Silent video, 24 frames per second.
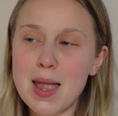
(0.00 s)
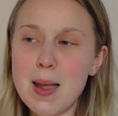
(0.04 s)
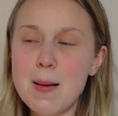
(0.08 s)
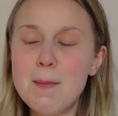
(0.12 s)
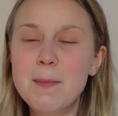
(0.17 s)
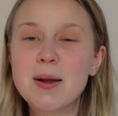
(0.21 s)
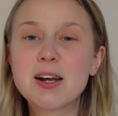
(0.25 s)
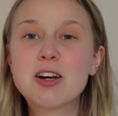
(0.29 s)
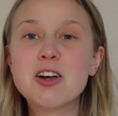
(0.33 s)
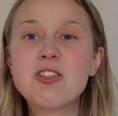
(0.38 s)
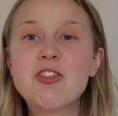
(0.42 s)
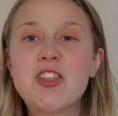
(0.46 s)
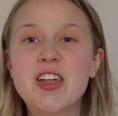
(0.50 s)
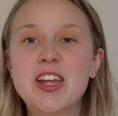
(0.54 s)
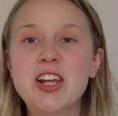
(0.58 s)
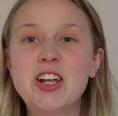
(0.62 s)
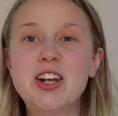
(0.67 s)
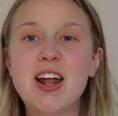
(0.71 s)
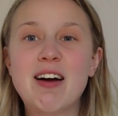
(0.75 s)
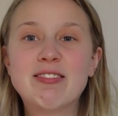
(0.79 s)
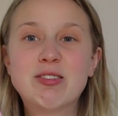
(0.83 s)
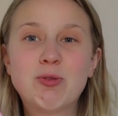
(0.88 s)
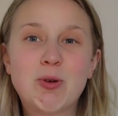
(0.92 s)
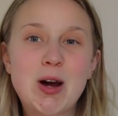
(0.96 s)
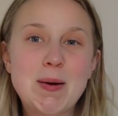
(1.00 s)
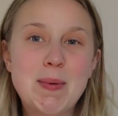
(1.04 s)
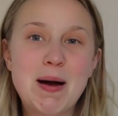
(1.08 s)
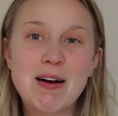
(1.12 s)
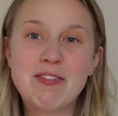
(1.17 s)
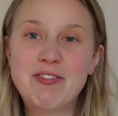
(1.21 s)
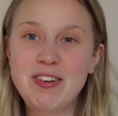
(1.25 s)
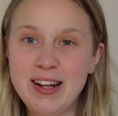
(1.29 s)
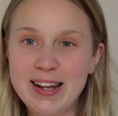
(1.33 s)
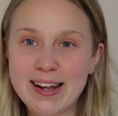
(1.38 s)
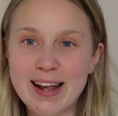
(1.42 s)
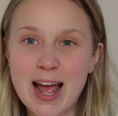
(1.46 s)
Because then you don't have to worry
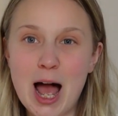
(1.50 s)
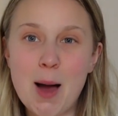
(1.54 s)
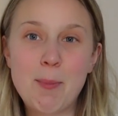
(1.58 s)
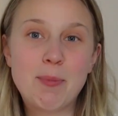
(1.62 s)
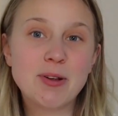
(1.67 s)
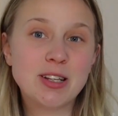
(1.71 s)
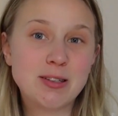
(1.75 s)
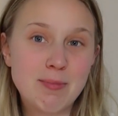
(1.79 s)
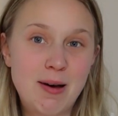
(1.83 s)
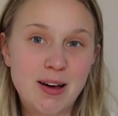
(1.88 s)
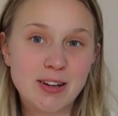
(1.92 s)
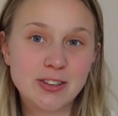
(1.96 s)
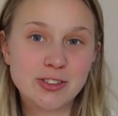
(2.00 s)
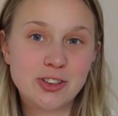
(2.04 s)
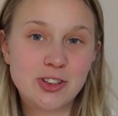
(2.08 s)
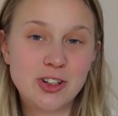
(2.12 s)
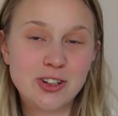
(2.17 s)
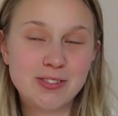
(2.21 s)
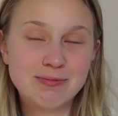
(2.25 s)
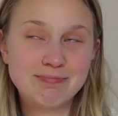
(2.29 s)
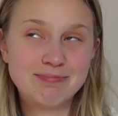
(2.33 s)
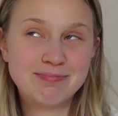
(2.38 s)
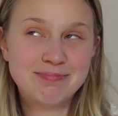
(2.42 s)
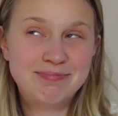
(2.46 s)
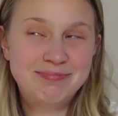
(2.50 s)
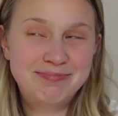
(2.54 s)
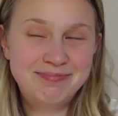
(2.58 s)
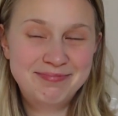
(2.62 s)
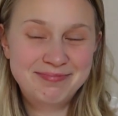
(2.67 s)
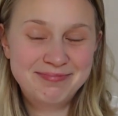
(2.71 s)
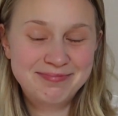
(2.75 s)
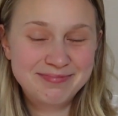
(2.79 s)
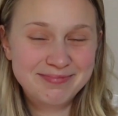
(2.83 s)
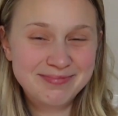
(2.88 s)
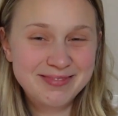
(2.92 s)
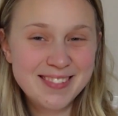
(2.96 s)
about filling up as much.
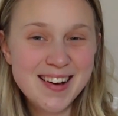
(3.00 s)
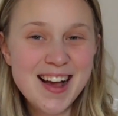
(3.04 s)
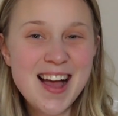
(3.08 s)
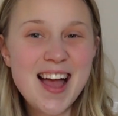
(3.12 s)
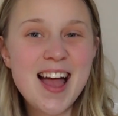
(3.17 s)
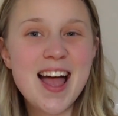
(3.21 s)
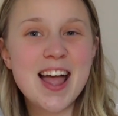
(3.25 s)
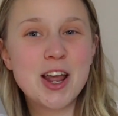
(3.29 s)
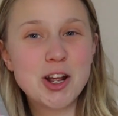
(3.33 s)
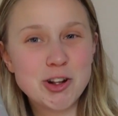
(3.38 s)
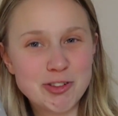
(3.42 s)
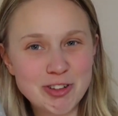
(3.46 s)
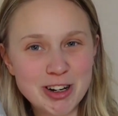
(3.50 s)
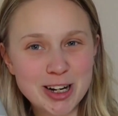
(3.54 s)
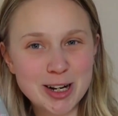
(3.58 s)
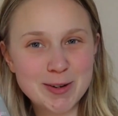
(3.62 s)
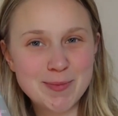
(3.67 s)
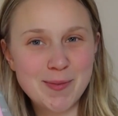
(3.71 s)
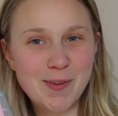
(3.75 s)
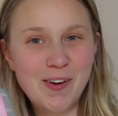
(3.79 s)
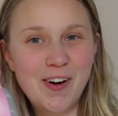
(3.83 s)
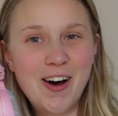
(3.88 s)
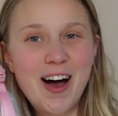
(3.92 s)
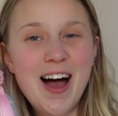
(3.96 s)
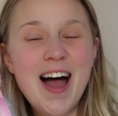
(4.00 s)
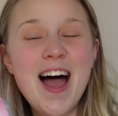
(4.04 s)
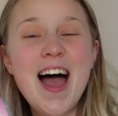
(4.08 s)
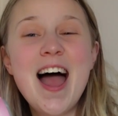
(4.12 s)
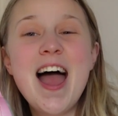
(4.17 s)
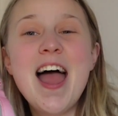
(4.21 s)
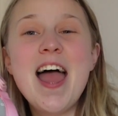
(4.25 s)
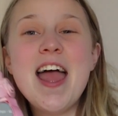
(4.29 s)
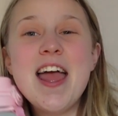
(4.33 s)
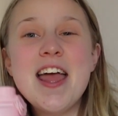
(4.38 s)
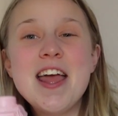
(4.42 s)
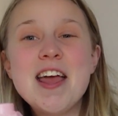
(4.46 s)
And you drink more.
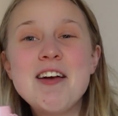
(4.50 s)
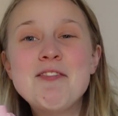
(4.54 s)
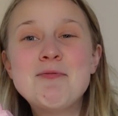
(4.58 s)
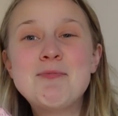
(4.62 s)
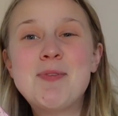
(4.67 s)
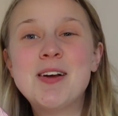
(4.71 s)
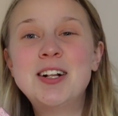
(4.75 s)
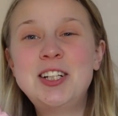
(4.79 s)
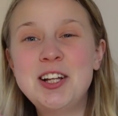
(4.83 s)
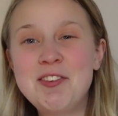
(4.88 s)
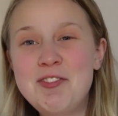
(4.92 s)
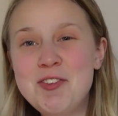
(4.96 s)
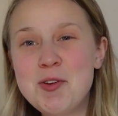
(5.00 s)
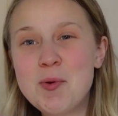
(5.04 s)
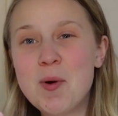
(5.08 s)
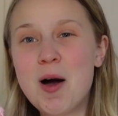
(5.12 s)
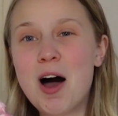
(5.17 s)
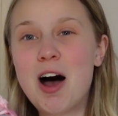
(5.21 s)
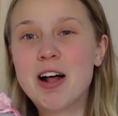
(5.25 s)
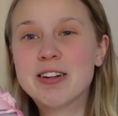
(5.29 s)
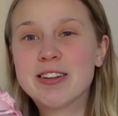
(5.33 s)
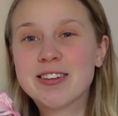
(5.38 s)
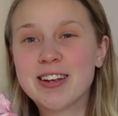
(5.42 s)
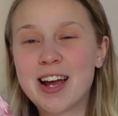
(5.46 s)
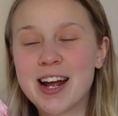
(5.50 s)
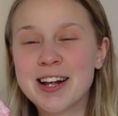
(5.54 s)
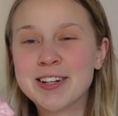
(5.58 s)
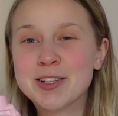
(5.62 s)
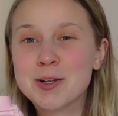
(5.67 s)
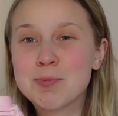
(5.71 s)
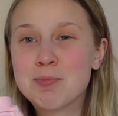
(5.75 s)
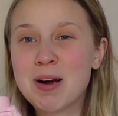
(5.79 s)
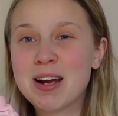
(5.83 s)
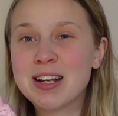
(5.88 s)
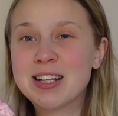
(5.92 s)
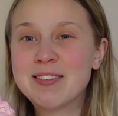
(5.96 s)
Especially if you are deciding
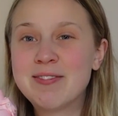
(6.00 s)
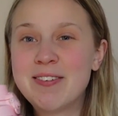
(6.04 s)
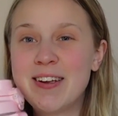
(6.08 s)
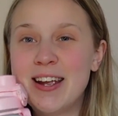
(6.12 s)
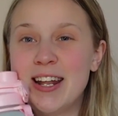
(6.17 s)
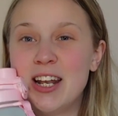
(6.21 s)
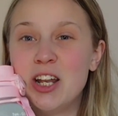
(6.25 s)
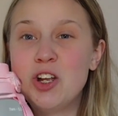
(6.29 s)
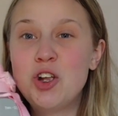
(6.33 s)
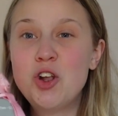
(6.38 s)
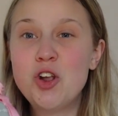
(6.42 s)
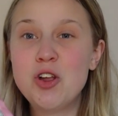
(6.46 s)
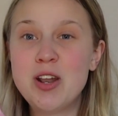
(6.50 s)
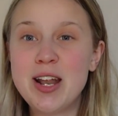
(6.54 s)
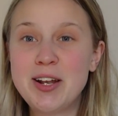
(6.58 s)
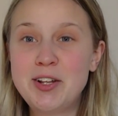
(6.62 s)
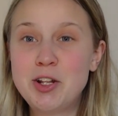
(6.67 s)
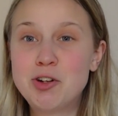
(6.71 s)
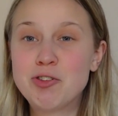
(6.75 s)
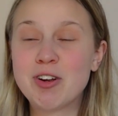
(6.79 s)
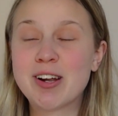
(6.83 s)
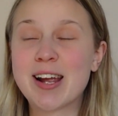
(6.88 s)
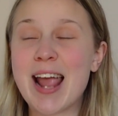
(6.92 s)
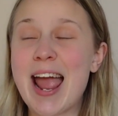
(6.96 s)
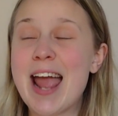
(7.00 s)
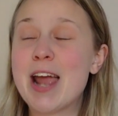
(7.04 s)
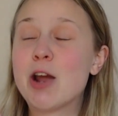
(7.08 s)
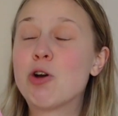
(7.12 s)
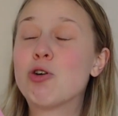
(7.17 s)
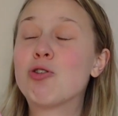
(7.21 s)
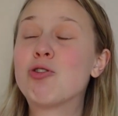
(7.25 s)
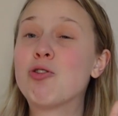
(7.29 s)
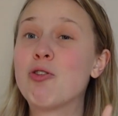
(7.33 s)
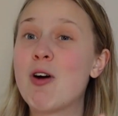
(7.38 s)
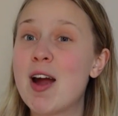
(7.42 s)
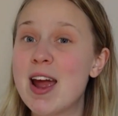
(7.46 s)
to breastfeed, you need to drink a
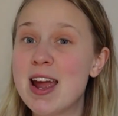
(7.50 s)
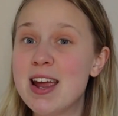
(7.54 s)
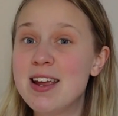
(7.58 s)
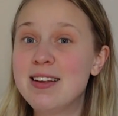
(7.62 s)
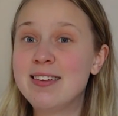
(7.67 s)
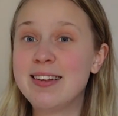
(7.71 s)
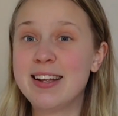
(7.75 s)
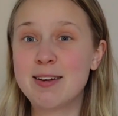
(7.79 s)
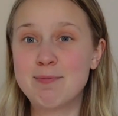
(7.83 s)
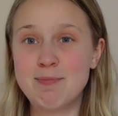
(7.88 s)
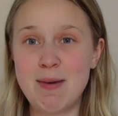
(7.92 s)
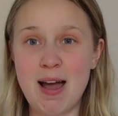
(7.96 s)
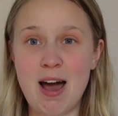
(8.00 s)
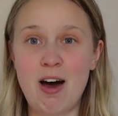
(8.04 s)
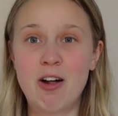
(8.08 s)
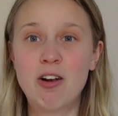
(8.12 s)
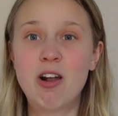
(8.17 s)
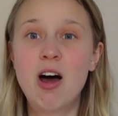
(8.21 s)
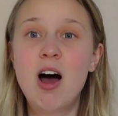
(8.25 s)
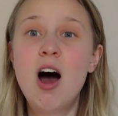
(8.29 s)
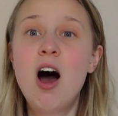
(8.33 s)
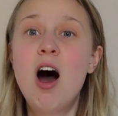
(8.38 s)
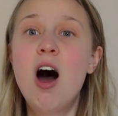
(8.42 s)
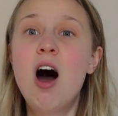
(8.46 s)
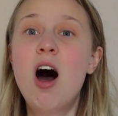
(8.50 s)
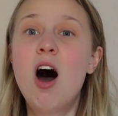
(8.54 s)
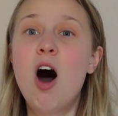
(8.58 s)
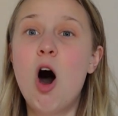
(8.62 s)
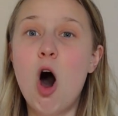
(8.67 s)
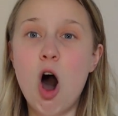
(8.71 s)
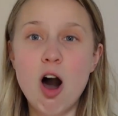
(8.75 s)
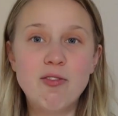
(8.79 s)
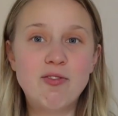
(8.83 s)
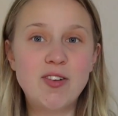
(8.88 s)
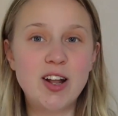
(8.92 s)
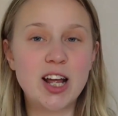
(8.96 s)
crazy amount
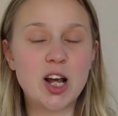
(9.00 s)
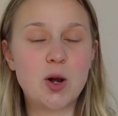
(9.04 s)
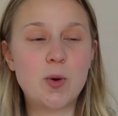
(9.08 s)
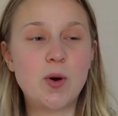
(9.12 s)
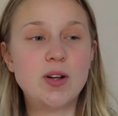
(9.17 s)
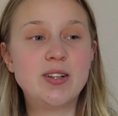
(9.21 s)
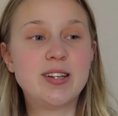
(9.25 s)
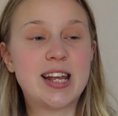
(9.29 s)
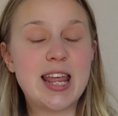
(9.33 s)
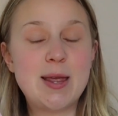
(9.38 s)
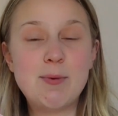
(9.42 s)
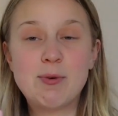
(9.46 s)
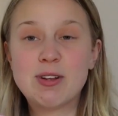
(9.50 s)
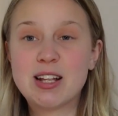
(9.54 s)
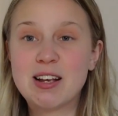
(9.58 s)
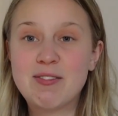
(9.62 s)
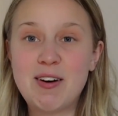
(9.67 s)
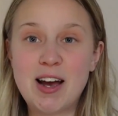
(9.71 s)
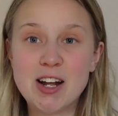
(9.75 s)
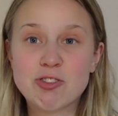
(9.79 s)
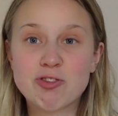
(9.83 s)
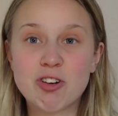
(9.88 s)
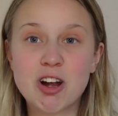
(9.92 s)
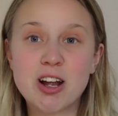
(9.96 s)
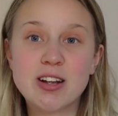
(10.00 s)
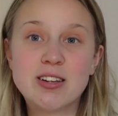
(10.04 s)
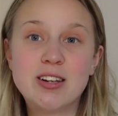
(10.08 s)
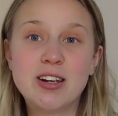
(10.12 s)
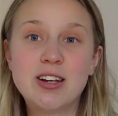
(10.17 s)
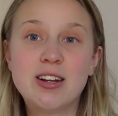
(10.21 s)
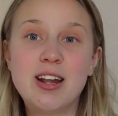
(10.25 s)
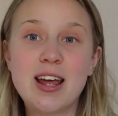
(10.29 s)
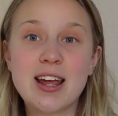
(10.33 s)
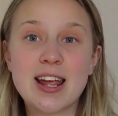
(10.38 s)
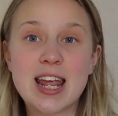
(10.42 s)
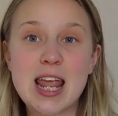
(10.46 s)
of liquid to keep yourself
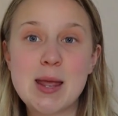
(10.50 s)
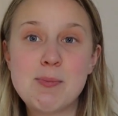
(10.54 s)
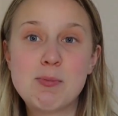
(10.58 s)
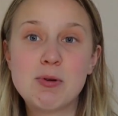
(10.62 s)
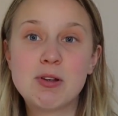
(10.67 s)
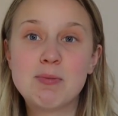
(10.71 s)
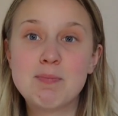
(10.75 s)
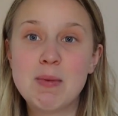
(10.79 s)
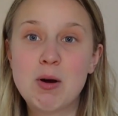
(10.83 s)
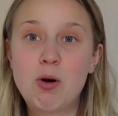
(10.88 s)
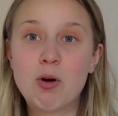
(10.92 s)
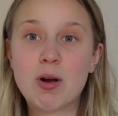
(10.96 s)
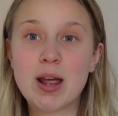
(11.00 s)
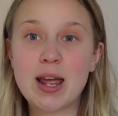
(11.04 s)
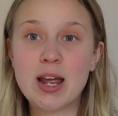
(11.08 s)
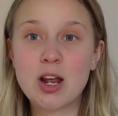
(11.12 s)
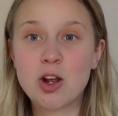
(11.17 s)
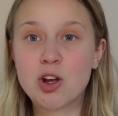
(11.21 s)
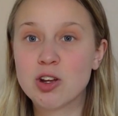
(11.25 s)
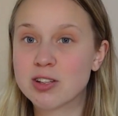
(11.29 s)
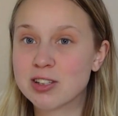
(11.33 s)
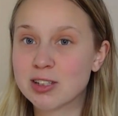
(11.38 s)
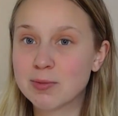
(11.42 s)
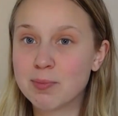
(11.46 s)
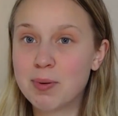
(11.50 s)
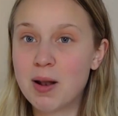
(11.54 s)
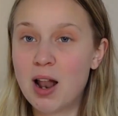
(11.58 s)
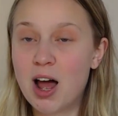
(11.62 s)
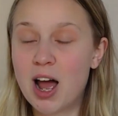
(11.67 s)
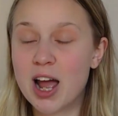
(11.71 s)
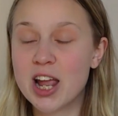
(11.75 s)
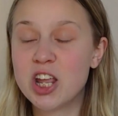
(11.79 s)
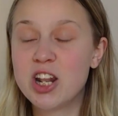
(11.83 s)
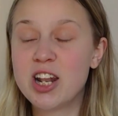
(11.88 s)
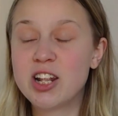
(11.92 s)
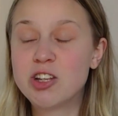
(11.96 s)
hydrated and keep your milk in good
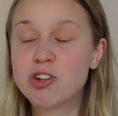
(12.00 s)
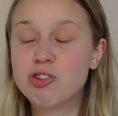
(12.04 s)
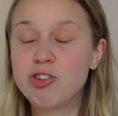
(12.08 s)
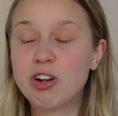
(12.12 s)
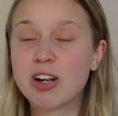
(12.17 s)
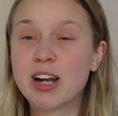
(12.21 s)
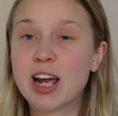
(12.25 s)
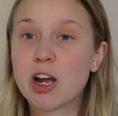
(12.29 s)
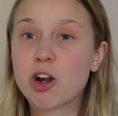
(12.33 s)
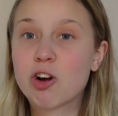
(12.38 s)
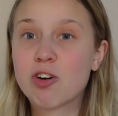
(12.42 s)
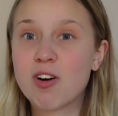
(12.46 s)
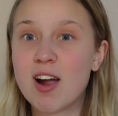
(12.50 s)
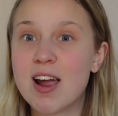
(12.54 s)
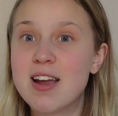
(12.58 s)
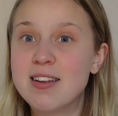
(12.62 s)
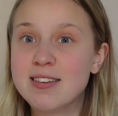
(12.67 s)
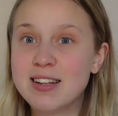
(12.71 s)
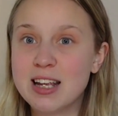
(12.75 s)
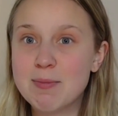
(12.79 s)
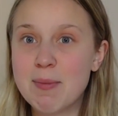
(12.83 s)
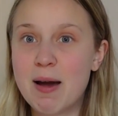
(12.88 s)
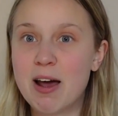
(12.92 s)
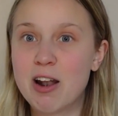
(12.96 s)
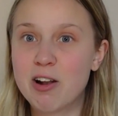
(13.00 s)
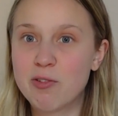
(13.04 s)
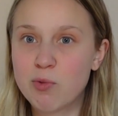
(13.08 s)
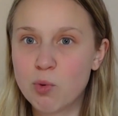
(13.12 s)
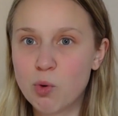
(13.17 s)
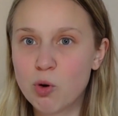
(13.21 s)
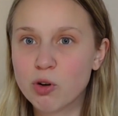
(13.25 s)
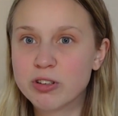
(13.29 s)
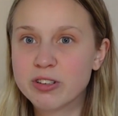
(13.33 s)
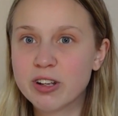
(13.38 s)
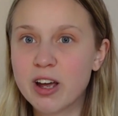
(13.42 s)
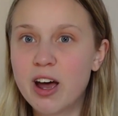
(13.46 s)
supply. You need to drink a crazy amount of
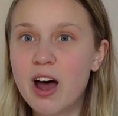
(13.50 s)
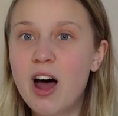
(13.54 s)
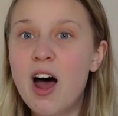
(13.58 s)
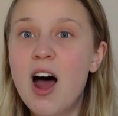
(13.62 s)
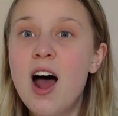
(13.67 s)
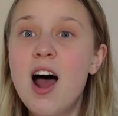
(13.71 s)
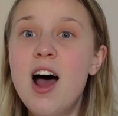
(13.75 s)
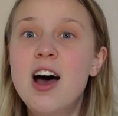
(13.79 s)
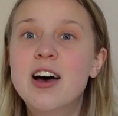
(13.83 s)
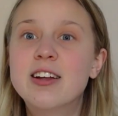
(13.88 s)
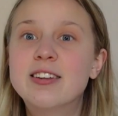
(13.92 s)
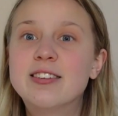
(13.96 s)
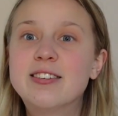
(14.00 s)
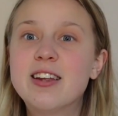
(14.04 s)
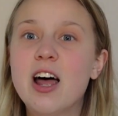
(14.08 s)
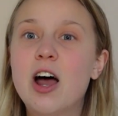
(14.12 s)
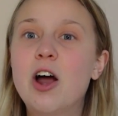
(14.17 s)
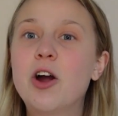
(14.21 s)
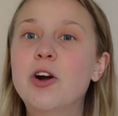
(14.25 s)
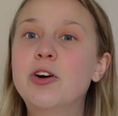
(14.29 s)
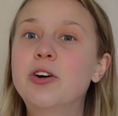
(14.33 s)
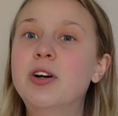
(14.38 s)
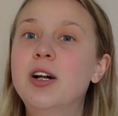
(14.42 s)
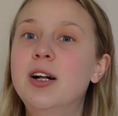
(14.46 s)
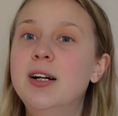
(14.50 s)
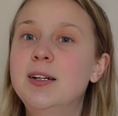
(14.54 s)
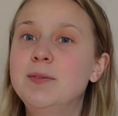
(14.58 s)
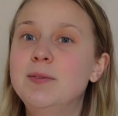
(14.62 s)
water. So